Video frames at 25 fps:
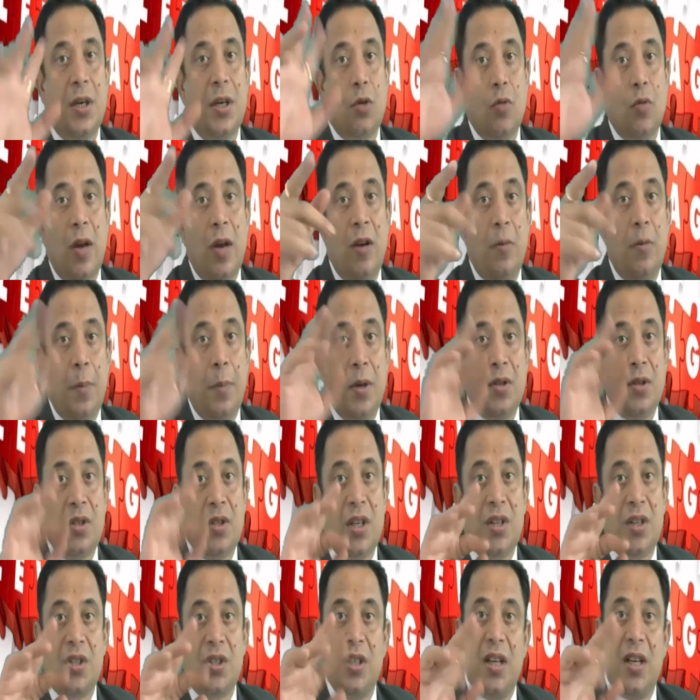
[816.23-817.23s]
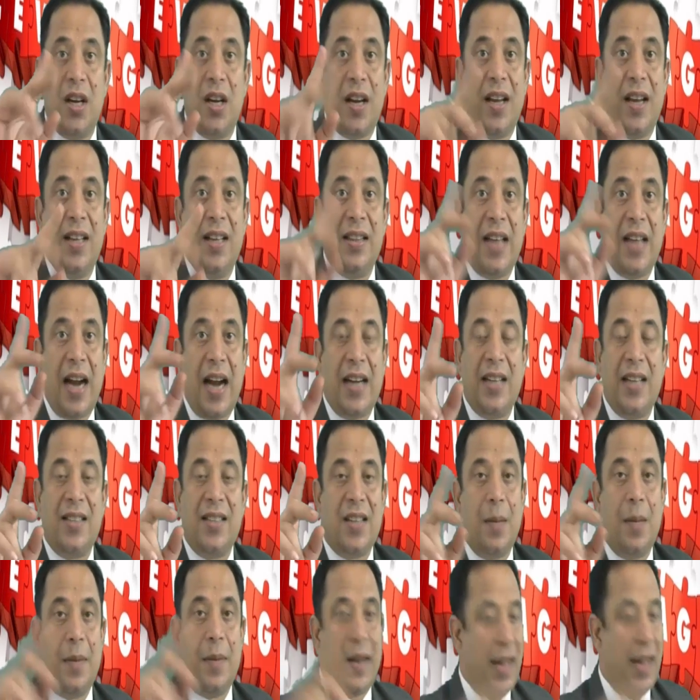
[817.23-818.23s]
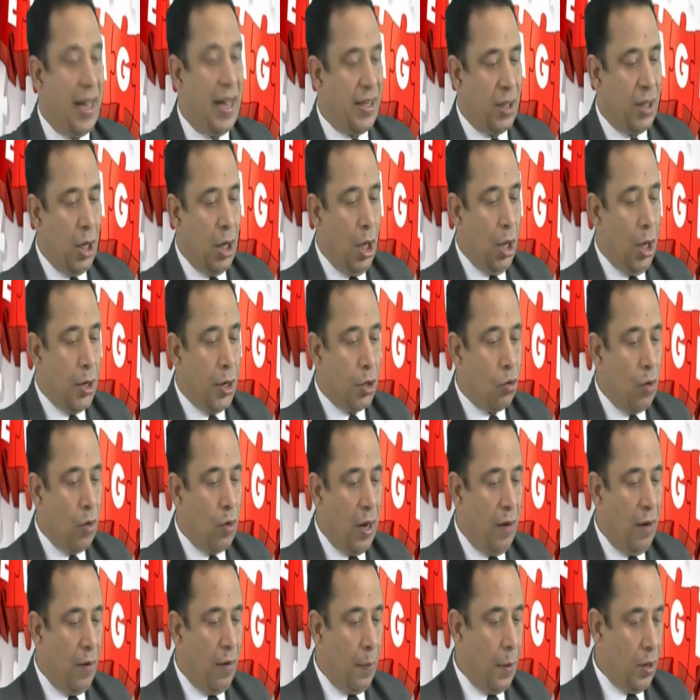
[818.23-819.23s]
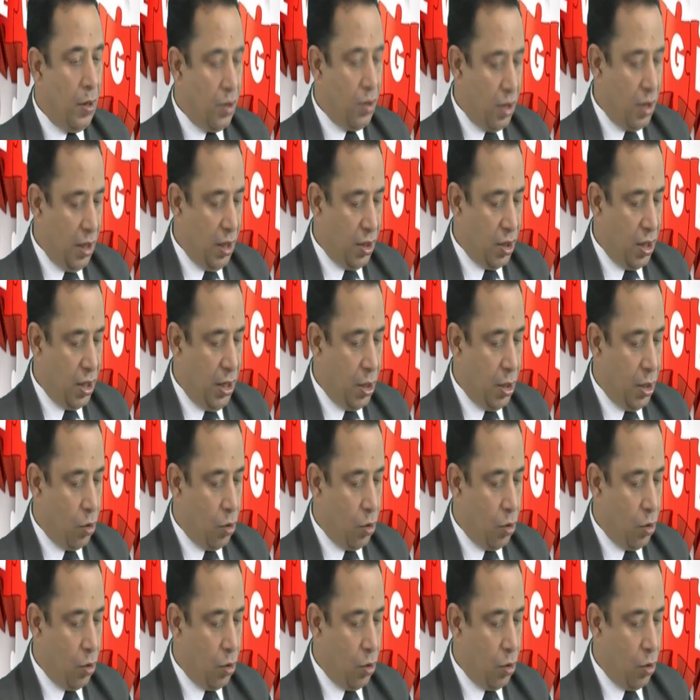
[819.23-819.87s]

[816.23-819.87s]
12 upon 60, again that is coming as 12 upon 60.